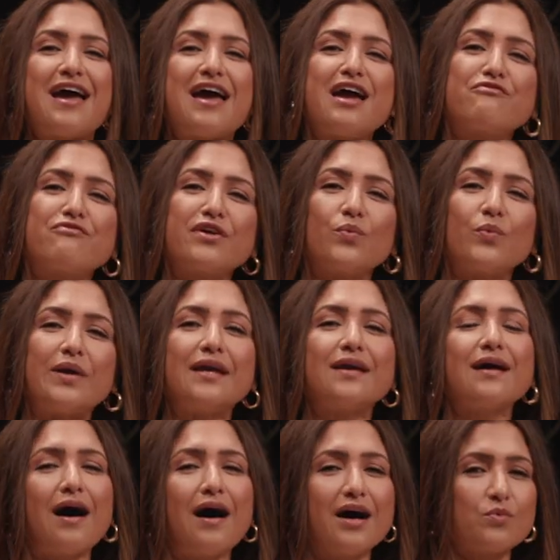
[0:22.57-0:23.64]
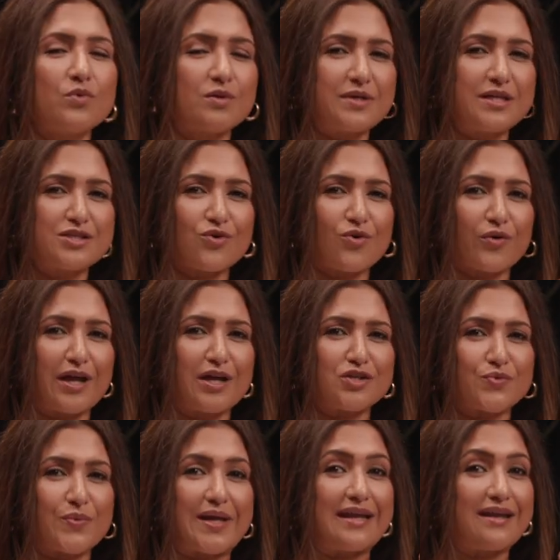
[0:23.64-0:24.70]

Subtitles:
every week I will be talking to an